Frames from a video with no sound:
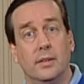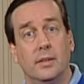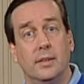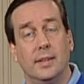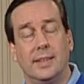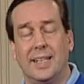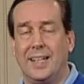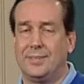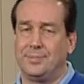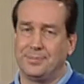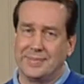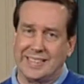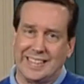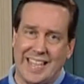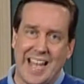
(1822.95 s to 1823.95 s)
Now,
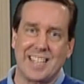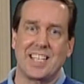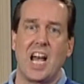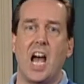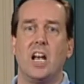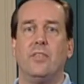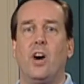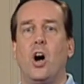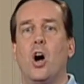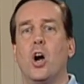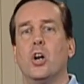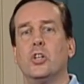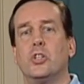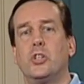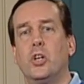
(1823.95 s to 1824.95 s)
that's kind of a
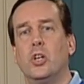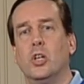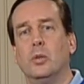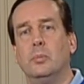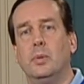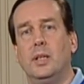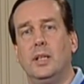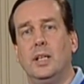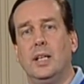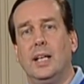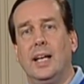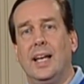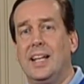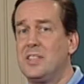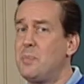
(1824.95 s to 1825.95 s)
harsh term,
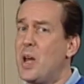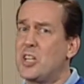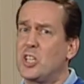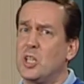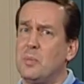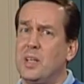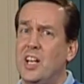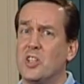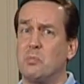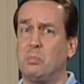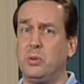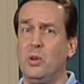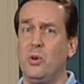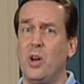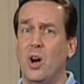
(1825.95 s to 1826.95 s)
and especially because
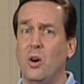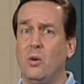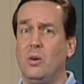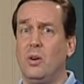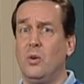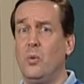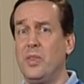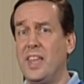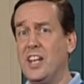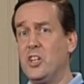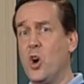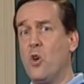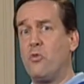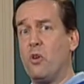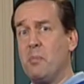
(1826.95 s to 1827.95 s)
Pluto would then go
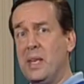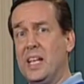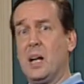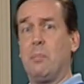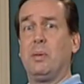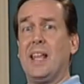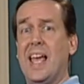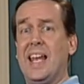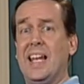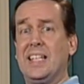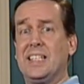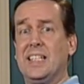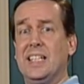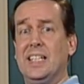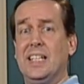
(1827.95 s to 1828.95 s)
from being a planet
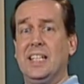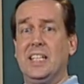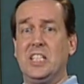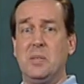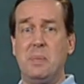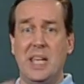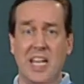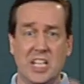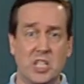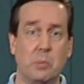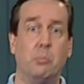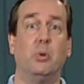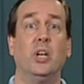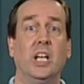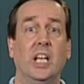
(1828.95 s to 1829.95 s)
to being
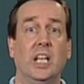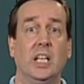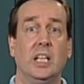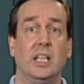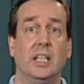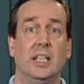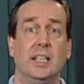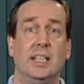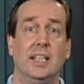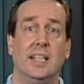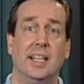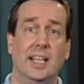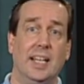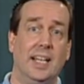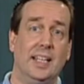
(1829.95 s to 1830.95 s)
debris.
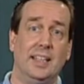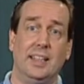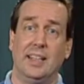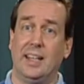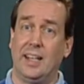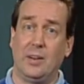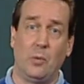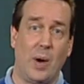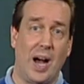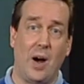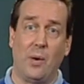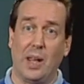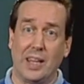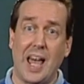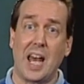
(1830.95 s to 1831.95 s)
And wow, a
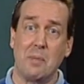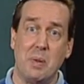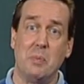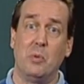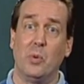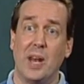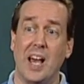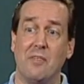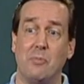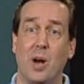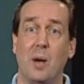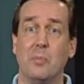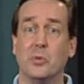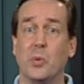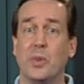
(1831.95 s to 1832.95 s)
lot of people would have
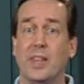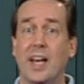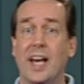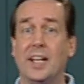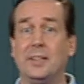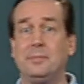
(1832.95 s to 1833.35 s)
problems with that.